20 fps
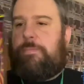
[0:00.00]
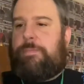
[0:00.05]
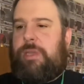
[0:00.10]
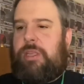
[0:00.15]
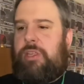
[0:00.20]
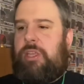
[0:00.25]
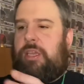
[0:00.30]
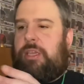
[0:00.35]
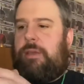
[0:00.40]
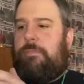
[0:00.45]
I
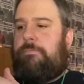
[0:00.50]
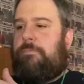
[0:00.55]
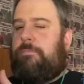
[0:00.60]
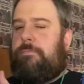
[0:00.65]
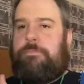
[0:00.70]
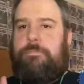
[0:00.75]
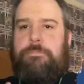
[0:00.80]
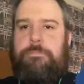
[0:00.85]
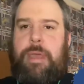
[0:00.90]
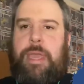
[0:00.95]
mean, you
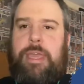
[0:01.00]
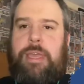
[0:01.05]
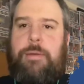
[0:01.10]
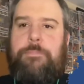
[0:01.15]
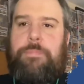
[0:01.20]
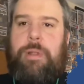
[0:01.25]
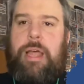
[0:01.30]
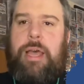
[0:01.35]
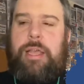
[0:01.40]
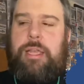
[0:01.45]
can make a
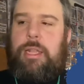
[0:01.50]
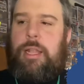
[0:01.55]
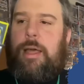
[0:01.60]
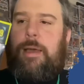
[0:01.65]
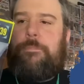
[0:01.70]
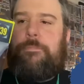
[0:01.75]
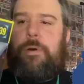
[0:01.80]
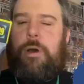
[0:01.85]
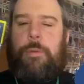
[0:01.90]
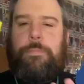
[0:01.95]
black
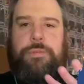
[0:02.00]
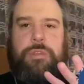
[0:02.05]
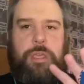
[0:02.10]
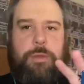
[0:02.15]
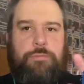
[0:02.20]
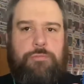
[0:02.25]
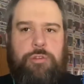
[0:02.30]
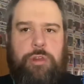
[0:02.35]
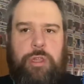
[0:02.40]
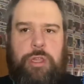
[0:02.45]
light pop
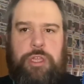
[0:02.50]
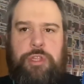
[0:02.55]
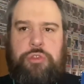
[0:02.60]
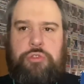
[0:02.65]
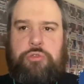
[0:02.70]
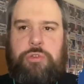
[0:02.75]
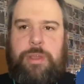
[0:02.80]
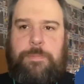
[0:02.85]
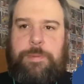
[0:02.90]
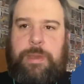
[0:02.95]
seem really
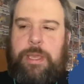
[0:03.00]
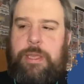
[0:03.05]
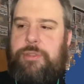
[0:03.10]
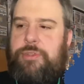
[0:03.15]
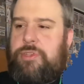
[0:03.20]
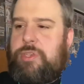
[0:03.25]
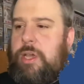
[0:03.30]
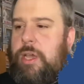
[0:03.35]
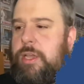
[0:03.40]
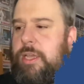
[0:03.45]
trippy
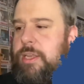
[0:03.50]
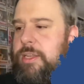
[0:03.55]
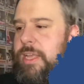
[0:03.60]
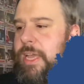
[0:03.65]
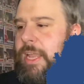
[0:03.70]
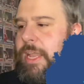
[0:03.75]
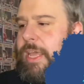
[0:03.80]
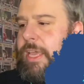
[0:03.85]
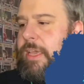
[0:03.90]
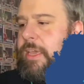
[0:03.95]
and
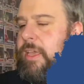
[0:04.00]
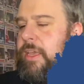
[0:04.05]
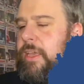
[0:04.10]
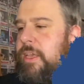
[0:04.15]
psychedelic.